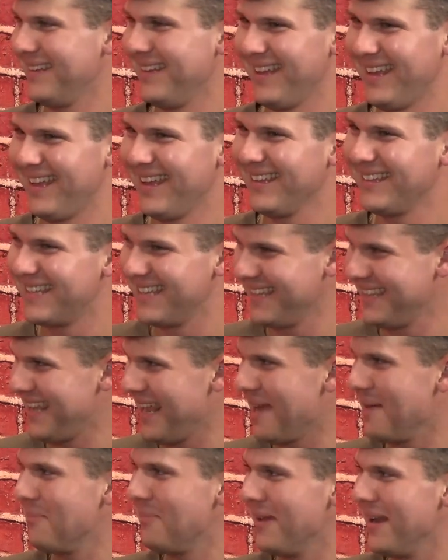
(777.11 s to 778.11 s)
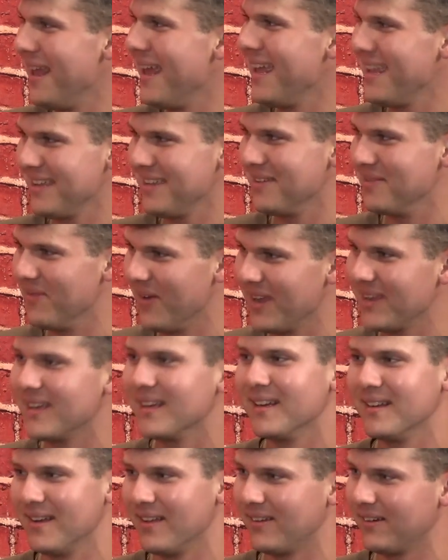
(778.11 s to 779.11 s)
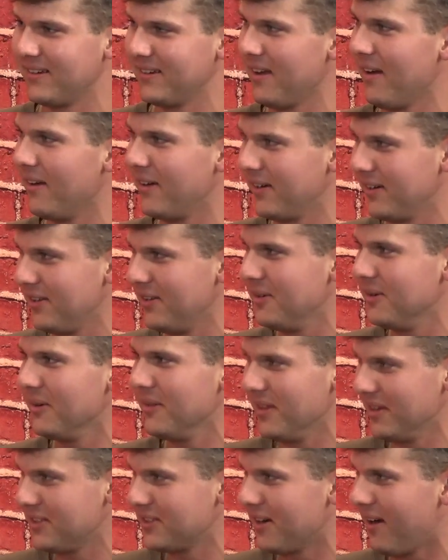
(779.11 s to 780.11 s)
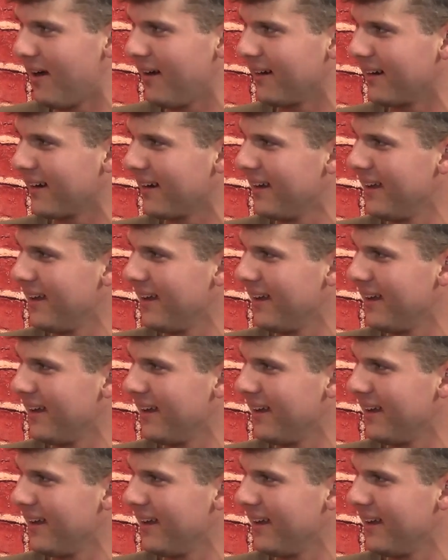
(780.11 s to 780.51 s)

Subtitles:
To dampen it. You might get another ton or two on the truck.